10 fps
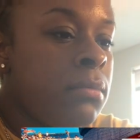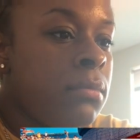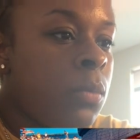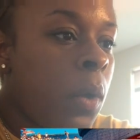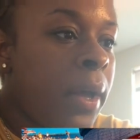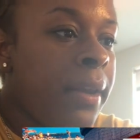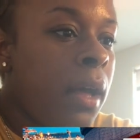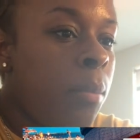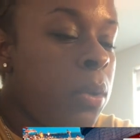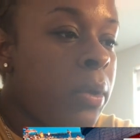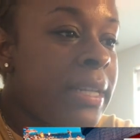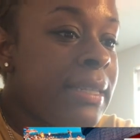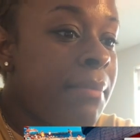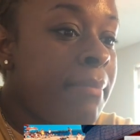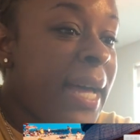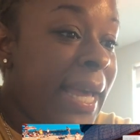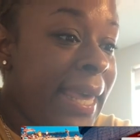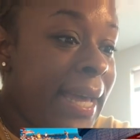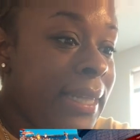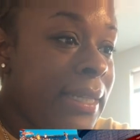one uploaded to my
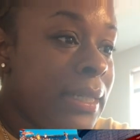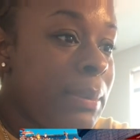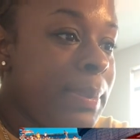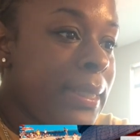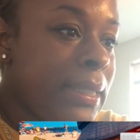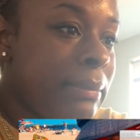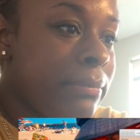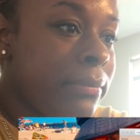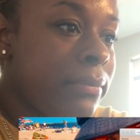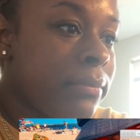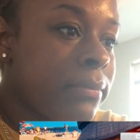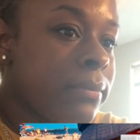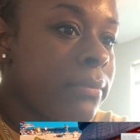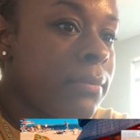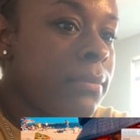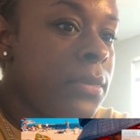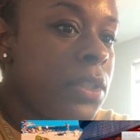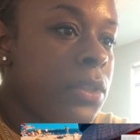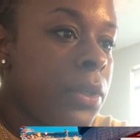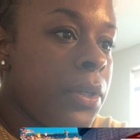calendar, but
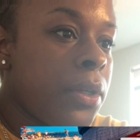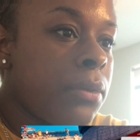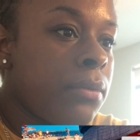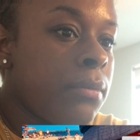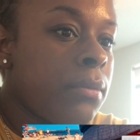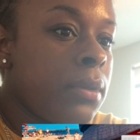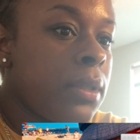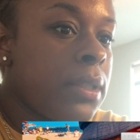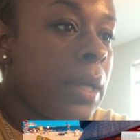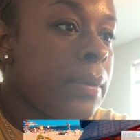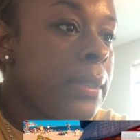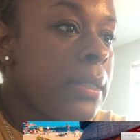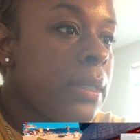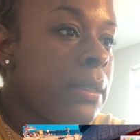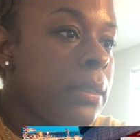just so you know, that's how it's done.